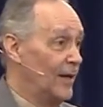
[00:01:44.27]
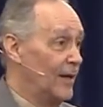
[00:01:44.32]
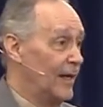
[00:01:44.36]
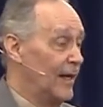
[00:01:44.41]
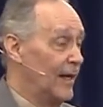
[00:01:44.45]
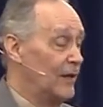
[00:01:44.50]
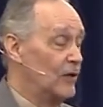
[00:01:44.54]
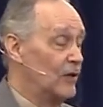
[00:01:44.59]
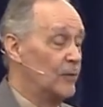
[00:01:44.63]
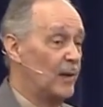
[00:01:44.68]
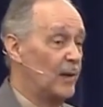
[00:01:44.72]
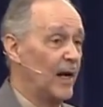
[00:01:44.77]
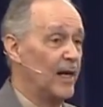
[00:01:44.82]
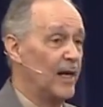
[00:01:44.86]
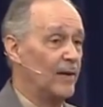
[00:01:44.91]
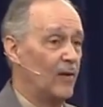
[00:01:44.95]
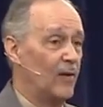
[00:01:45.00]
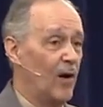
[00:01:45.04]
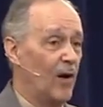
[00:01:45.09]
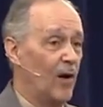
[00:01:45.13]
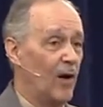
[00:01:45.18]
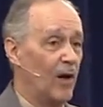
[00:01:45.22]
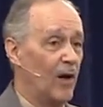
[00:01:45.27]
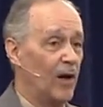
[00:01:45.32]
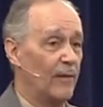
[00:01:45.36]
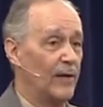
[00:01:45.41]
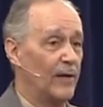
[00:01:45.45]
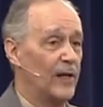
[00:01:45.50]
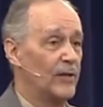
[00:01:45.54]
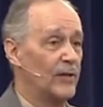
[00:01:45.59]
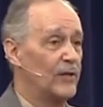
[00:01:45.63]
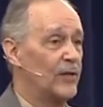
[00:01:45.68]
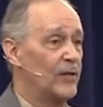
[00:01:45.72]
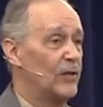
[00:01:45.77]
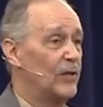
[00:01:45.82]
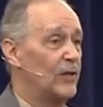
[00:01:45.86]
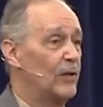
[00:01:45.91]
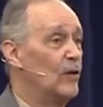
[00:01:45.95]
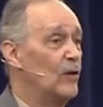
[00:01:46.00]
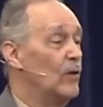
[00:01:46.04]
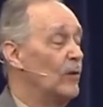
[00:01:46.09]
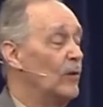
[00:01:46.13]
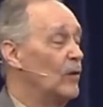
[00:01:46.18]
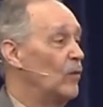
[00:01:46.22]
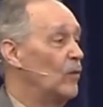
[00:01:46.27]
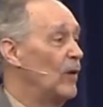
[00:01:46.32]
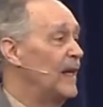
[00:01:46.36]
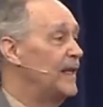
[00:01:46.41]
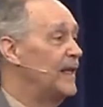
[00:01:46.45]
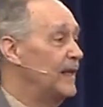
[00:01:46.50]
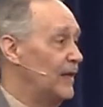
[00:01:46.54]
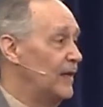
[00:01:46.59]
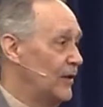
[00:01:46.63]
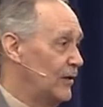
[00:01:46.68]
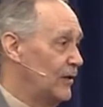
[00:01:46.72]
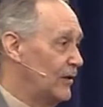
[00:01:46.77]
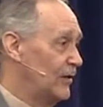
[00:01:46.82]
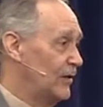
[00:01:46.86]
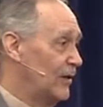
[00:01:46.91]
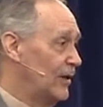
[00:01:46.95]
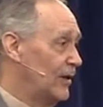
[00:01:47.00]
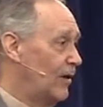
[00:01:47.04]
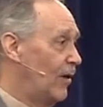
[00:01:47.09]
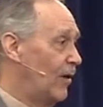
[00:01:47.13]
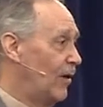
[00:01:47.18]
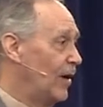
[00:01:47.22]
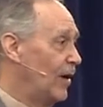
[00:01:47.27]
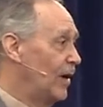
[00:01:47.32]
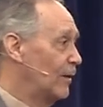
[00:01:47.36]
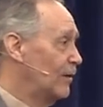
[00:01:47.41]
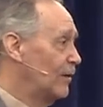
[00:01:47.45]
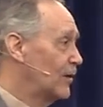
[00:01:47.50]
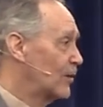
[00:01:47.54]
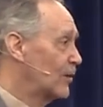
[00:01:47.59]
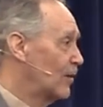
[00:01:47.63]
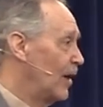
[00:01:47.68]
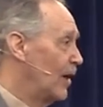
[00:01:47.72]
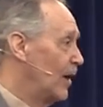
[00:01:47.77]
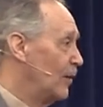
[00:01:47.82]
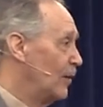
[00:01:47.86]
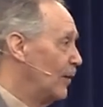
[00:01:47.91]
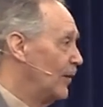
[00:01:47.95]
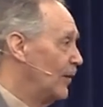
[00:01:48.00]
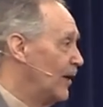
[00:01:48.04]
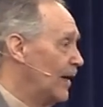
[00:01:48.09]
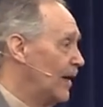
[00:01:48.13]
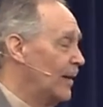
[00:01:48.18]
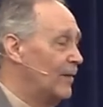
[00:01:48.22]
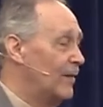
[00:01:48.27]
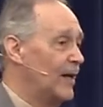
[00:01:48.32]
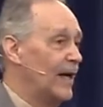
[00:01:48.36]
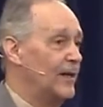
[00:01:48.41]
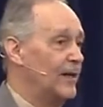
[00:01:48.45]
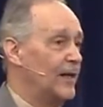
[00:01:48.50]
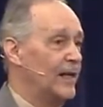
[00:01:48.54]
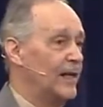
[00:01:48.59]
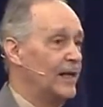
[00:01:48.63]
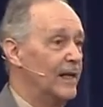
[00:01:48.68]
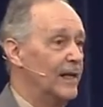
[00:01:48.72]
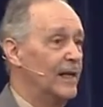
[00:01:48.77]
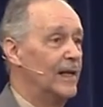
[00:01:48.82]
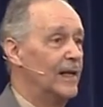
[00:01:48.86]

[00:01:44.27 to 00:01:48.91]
in spite of all of his human weakness, all that was wrong with him, and the